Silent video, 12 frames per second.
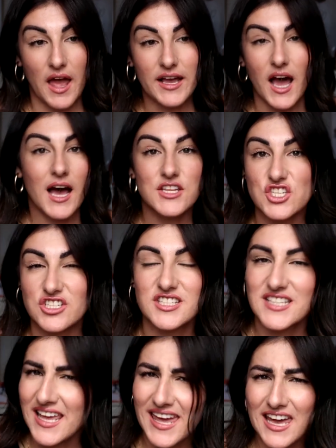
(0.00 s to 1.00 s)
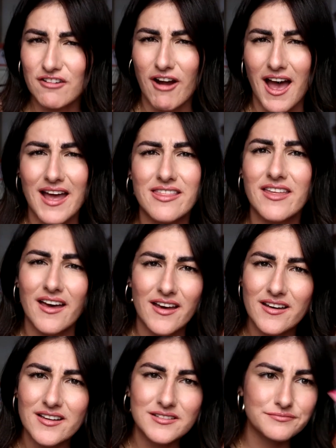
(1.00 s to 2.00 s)
I can't just sit here
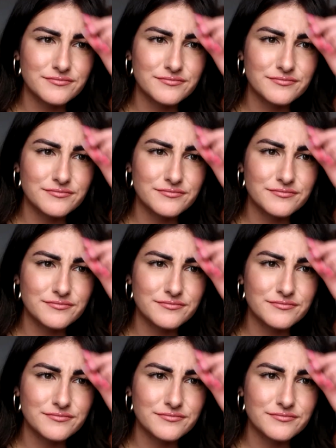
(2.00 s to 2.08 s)
either.